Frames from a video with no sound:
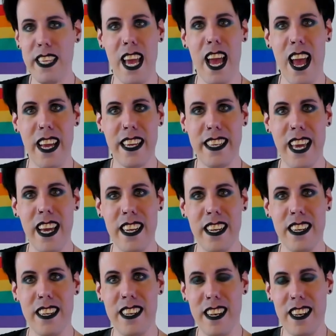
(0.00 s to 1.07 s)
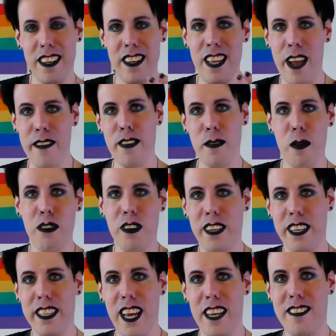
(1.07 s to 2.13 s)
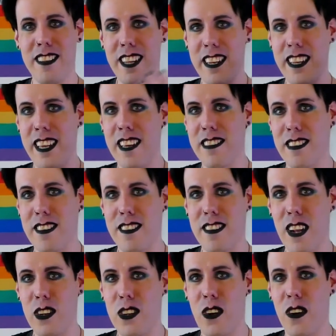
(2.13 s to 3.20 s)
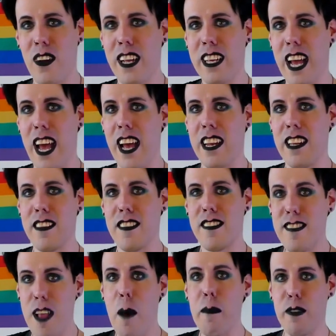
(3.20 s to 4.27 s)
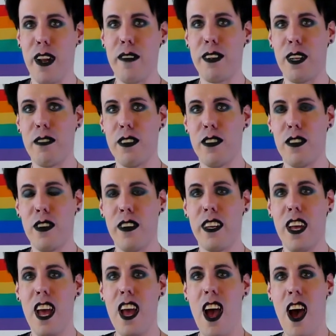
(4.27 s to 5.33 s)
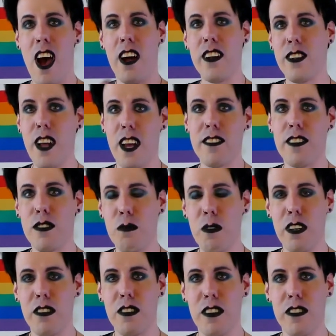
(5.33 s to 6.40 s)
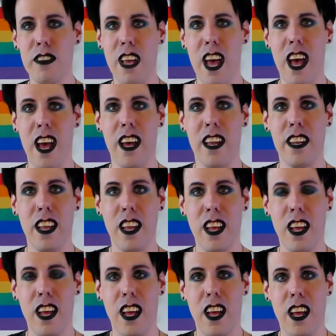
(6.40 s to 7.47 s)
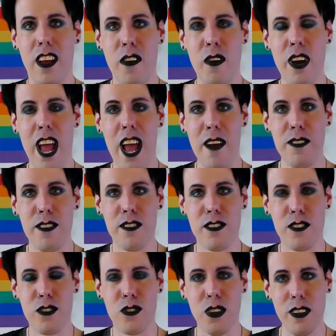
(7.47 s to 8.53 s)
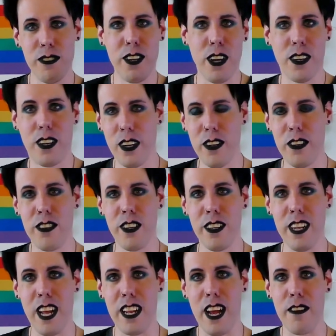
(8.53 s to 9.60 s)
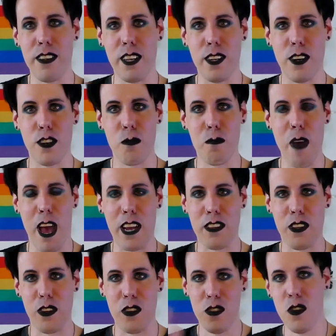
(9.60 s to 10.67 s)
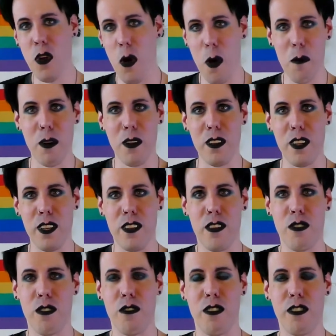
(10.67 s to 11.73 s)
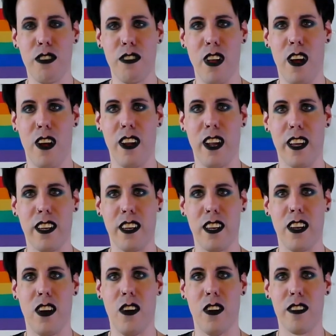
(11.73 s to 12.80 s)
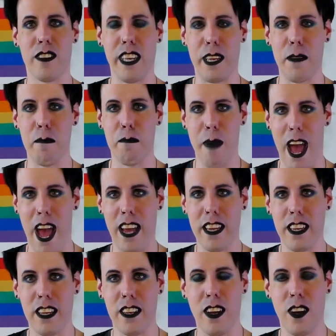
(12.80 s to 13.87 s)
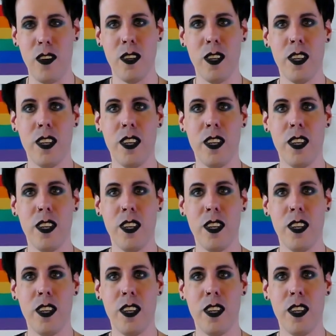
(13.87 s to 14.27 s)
yeah, again, you have this emotional connection, and he hears his son calling, and he stops everything he's doing, undoes his wishes, and we have this sort of conclusion that everything goes back to normal. His wishes are like all taken back, you know?